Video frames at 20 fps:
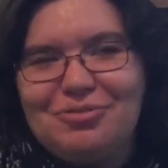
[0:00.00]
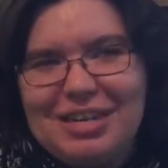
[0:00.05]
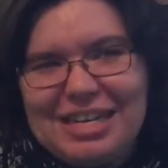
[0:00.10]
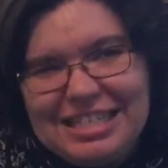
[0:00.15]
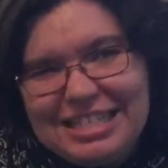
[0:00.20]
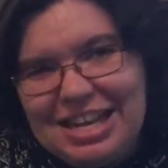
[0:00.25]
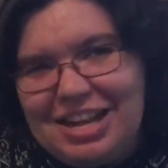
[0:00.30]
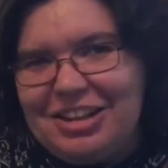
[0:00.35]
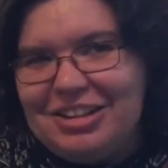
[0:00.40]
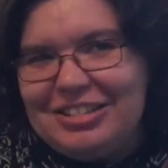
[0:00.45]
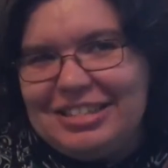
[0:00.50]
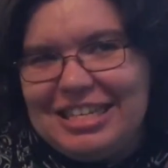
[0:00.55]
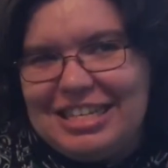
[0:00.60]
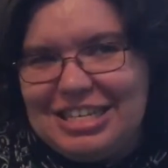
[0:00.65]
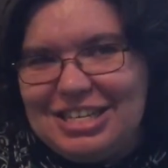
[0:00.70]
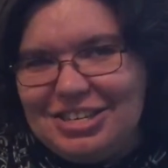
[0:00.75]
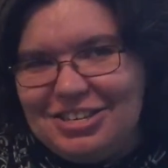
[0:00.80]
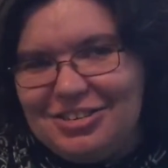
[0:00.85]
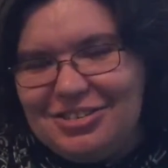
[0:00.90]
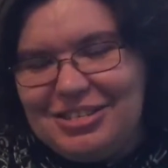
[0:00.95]
retold
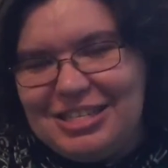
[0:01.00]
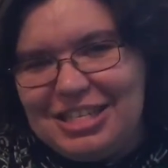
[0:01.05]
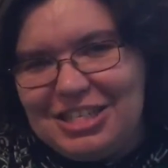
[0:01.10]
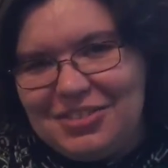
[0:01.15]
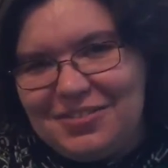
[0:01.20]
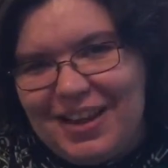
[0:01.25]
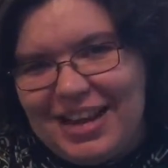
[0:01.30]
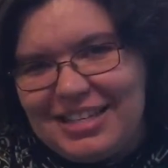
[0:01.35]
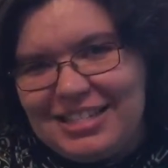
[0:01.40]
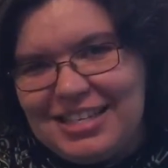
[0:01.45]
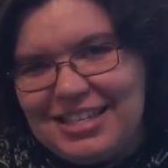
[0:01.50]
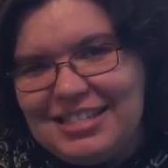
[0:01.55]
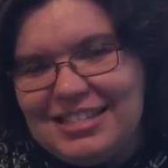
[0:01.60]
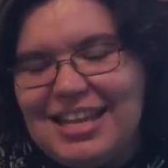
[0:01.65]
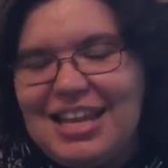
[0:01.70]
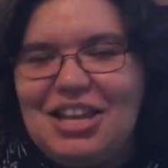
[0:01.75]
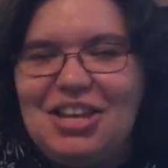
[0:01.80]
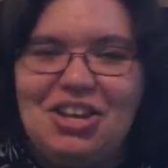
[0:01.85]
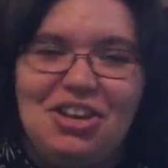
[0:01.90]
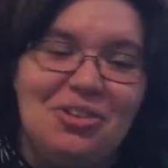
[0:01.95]
in new situations
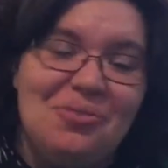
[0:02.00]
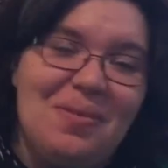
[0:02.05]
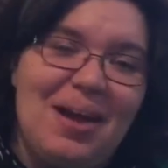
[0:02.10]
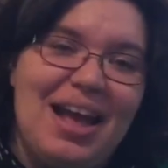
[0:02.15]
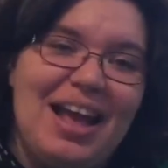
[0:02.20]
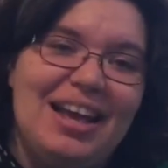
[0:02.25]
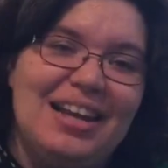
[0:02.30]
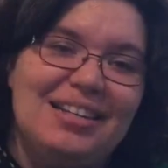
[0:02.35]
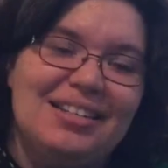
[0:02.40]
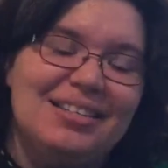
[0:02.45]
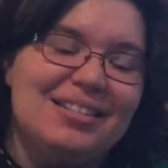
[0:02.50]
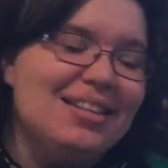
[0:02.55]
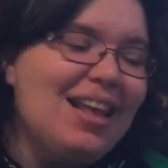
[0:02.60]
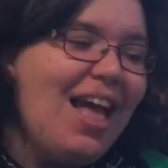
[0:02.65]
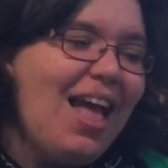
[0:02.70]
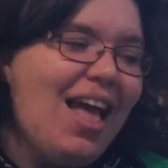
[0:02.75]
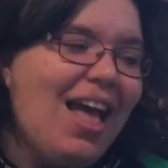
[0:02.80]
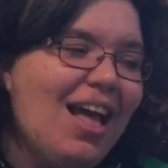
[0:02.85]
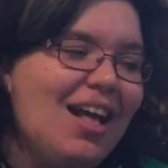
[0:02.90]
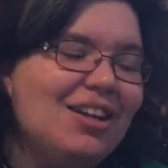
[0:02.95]
and new ways,
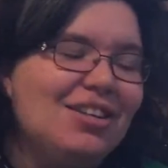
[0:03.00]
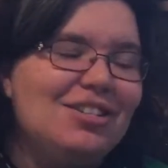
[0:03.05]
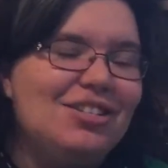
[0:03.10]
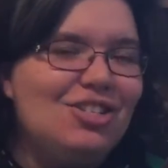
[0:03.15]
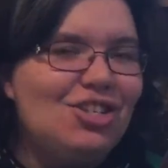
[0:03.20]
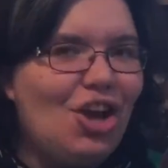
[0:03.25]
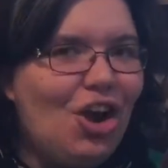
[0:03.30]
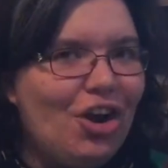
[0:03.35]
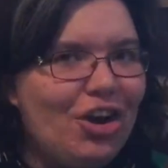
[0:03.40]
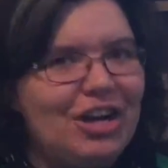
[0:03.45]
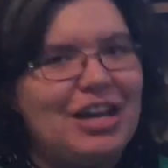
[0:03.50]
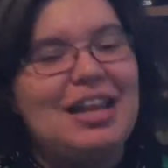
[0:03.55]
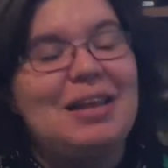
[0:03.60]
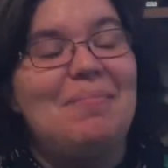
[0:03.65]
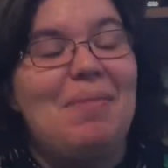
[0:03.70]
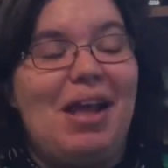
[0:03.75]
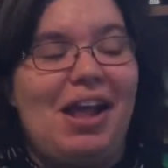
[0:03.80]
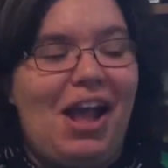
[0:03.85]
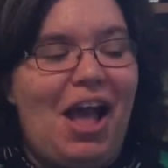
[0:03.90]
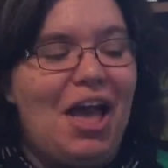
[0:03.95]
totally
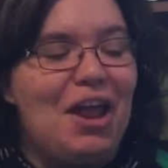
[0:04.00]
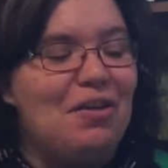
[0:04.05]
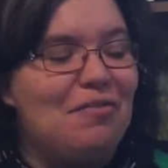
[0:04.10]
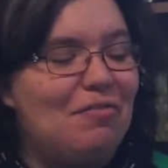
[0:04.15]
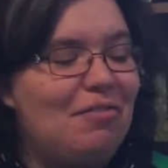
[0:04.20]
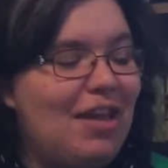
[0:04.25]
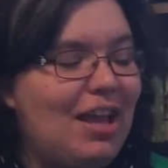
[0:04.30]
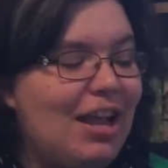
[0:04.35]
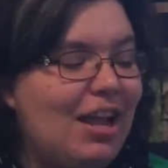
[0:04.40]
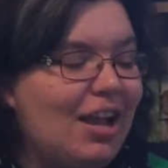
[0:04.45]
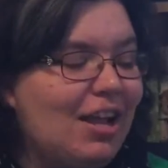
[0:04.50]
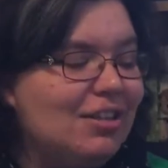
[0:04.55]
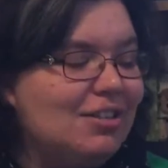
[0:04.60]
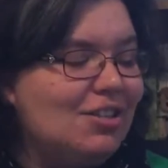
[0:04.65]
my kind of thing.